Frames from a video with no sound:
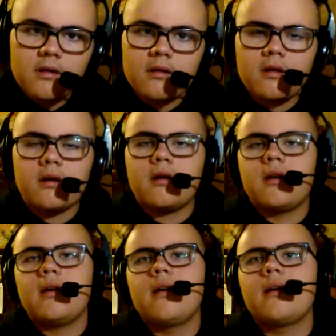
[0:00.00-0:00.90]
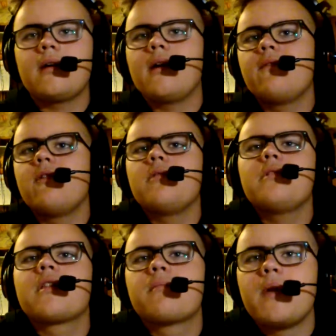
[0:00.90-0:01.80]
I've
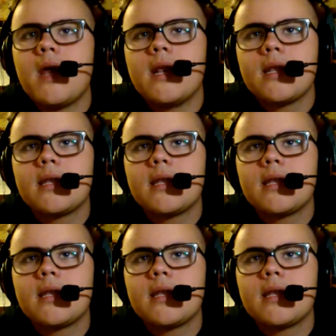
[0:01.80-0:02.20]
always been